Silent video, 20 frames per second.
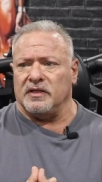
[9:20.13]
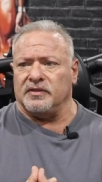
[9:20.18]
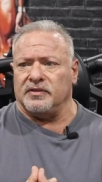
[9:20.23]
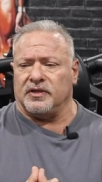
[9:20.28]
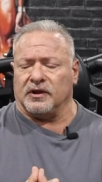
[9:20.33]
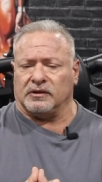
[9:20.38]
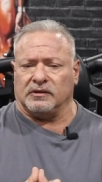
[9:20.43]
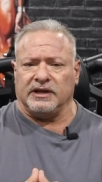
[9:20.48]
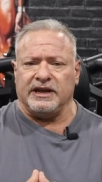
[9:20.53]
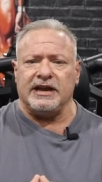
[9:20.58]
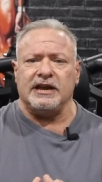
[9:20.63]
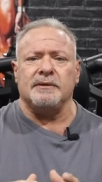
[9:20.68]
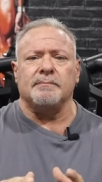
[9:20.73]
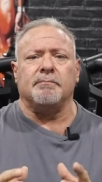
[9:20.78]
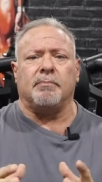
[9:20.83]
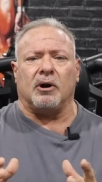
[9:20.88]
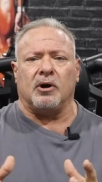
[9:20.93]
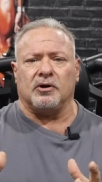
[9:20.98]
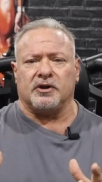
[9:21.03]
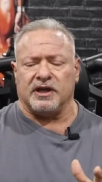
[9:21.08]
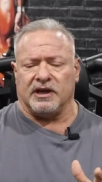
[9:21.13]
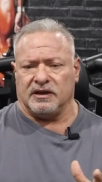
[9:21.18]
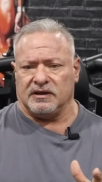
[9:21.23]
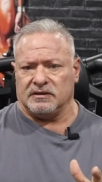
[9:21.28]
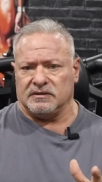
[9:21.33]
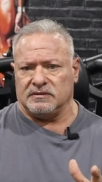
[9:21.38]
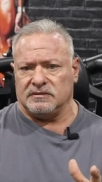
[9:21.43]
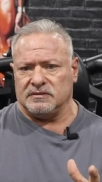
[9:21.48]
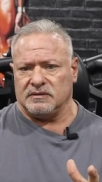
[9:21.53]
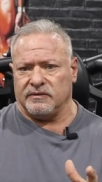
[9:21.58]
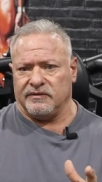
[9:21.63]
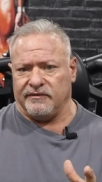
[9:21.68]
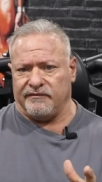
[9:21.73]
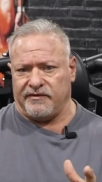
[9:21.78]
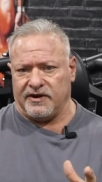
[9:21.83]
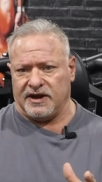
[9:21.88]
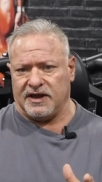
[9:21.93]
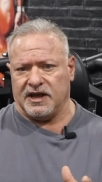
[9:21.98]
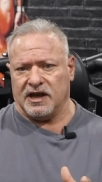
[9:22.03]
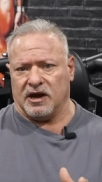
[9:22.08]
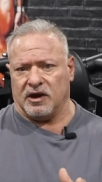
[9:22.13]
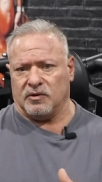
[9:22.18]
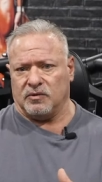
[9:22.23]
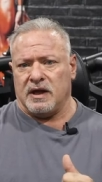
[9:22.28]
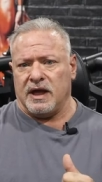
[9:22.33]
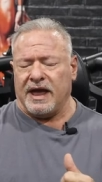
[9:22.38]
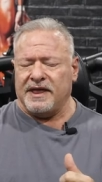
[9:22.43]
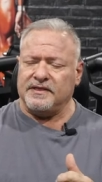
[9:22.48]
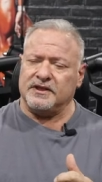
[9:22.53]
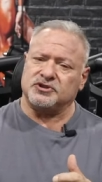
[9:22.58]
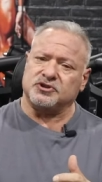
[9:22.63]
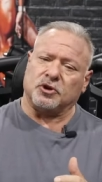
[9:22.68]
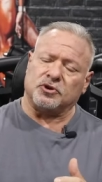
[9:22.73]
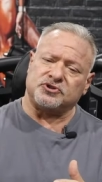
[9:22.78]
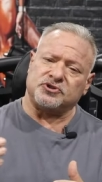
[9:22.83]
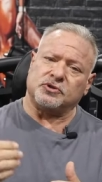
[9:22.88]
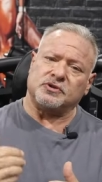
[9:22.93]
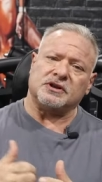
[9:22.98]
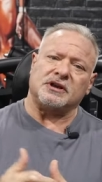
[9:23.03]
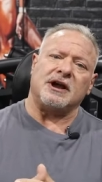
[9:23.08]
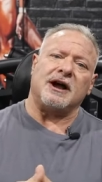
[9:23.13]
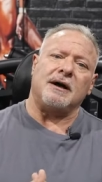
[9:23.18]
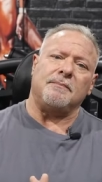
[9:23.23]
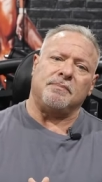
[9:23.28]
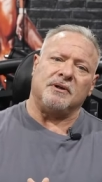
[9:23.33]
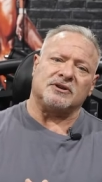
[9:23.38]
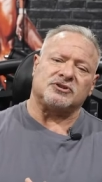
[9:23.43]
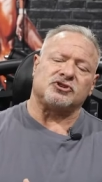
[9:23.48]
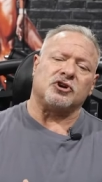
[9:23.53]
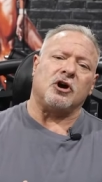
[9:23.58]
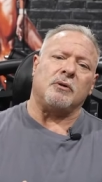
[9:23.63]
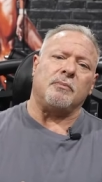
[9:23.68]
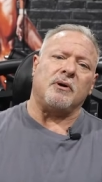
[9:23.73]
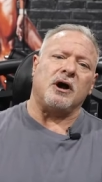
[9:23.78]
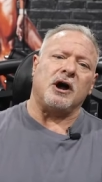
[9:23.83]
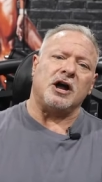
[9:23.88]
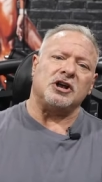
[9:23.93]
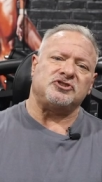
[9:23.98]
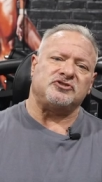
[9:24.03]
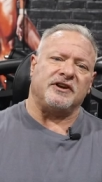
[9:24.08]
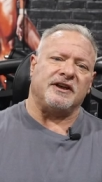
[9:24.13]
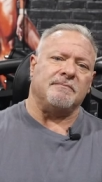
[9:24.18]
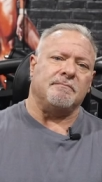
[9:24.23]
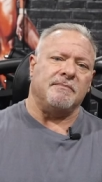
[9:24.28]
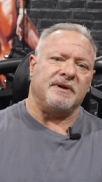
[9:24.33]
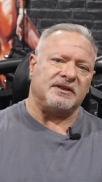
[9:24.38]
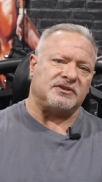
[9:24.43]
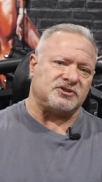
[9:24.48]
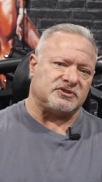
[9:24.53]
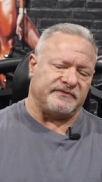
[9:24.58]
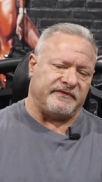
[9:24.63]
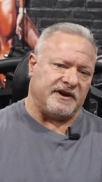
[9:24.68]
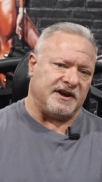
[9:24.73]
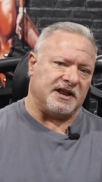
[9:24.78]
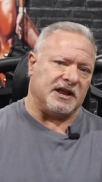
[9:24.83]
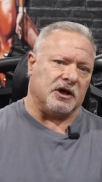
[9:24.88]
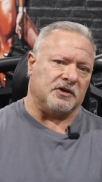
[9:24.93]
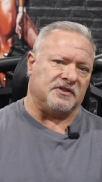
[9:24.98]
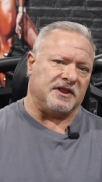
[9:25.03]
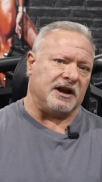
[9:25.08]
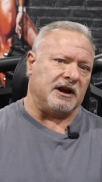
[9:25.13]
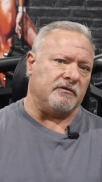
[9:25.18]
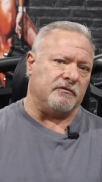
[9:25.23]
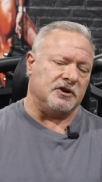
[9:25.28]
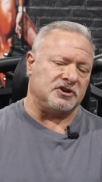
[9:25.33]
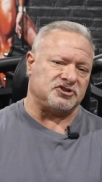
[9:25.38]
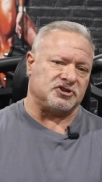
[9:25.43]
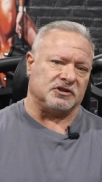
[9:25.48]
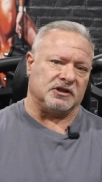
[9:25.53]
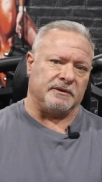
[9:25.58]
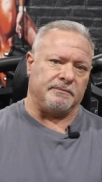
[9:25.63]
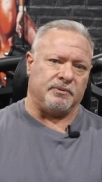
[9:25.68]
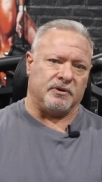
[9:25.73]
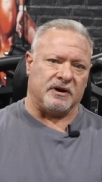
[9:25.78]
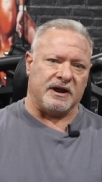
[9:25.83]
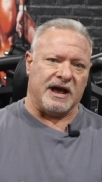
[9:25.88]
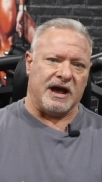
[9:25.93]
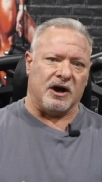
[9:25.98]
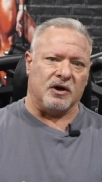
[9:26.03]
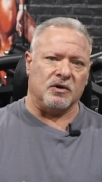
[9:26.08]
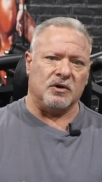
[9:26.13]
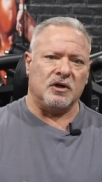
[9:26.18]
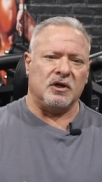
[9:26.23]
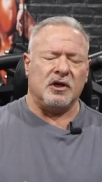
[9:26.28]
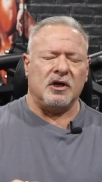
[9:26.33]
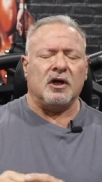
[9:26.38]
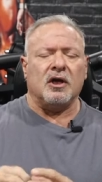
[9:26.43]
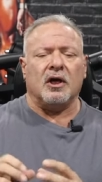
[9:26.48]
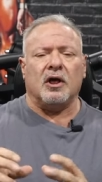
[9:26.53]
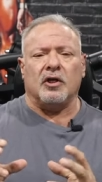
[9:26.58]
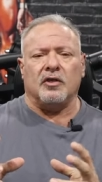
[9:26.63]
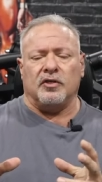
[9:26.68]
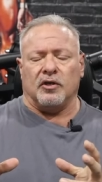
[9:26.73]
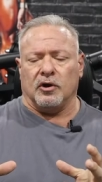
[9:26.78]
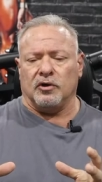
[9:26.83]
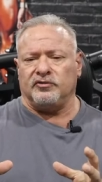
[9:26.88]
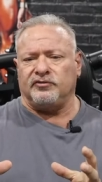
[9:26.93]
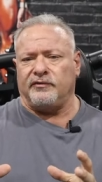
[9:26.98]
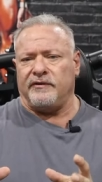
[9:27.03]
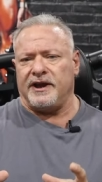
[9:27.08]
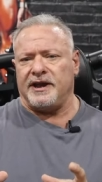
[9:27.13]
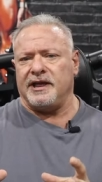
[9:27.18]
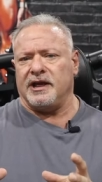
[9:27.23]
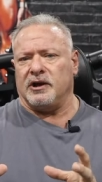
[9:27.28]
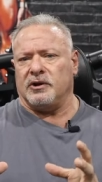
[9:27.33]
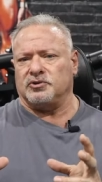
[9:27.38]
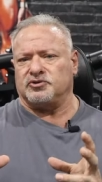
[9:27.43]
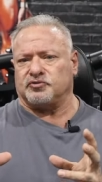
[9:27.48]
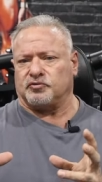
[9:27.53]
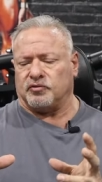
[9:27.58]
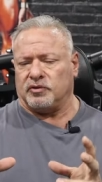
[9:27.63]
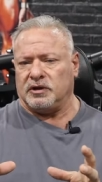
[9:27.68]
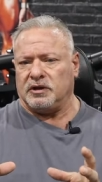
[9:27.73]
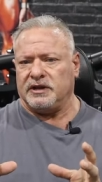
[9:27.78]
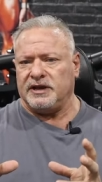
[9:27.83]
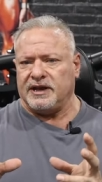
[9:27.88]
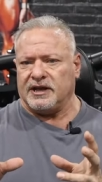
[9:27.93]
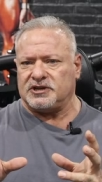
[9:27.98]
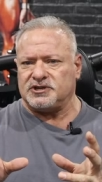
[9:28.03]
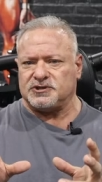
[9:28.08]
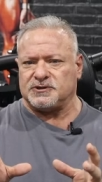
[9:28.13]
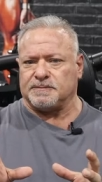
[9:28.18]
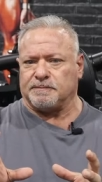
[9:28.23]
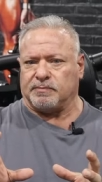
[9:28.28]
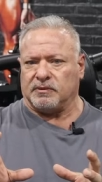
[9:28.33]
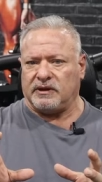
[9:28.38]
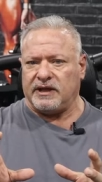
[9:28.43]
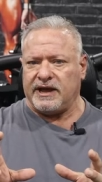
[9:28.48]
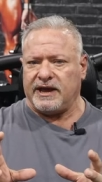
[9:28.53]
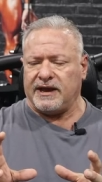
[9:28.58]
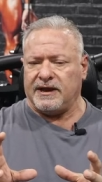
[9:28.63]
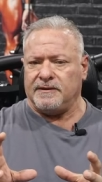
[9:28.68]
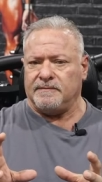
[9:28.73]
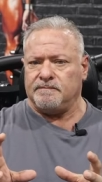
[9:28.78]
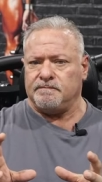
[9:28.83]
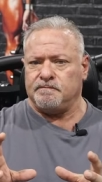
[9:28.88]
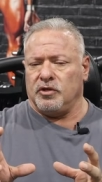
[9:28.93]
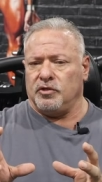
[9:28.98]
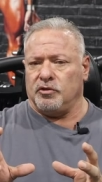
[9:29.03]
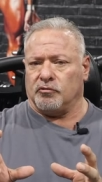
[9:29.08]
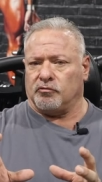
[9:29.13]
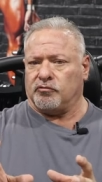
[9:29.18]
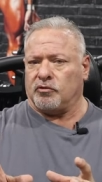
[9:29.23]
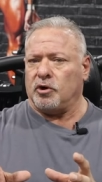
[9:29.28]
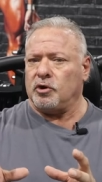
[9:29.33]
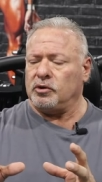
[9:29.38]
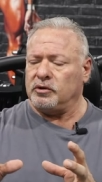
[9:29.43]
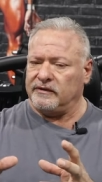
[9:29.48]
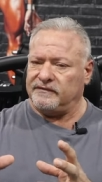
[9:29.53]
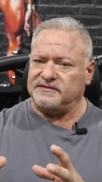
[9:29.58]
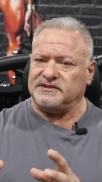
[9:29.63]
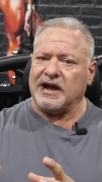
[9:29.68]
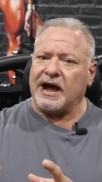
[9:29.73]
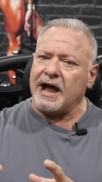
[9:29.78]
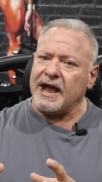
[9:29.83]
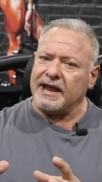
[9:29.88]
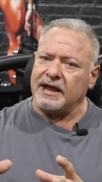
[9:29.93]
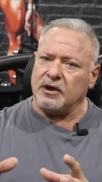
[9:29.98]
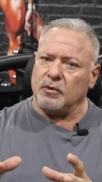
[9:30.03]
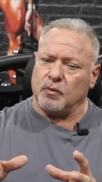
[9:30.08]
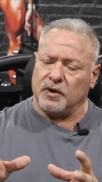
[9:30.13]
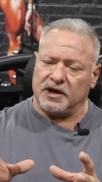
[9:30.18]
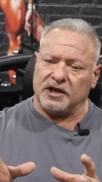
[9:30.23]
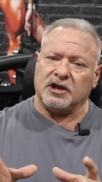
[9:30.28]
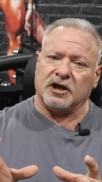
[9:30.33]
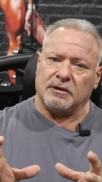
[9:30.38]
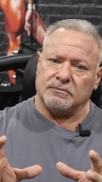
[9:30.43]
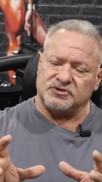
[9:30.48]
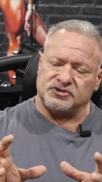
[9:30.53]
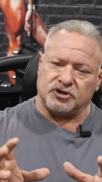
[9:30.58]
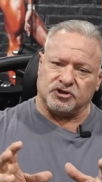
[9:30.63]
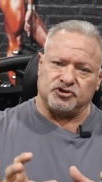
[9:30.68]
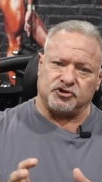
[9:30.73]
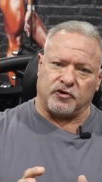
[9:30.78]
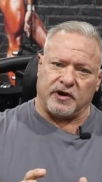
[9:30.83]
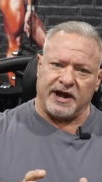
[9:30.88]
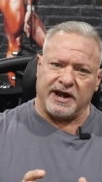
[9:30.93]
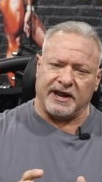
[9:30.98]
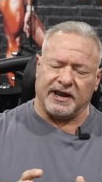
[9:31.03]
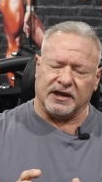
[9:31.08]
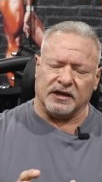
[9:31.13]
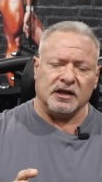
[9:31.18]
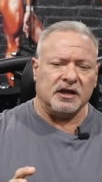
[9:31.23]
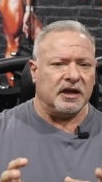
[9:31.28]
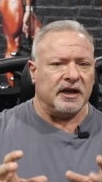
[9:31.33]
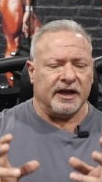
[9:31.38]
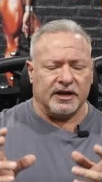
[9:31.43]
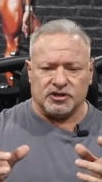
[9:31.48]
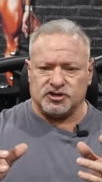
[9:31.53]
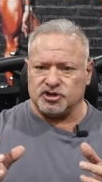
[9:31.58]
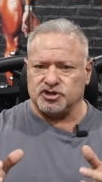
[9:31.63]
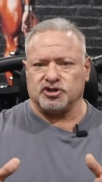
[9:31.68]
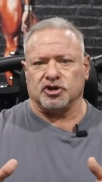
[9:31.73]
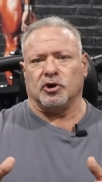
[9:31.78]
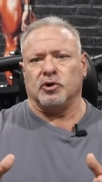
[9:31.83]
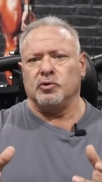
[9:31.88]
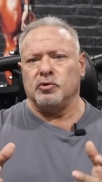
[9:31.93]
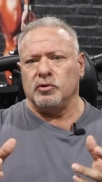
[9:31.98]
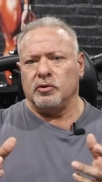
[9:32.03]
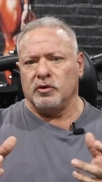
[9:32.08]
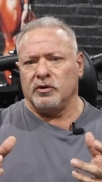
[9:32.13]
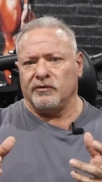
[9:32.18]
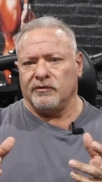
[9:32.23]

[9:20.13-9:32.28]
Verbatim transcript: the lean bulking video. And there's also the complex carbohydrate myths video that I recently put out. Those videos really explain the role of diet when it comes to training. It's so,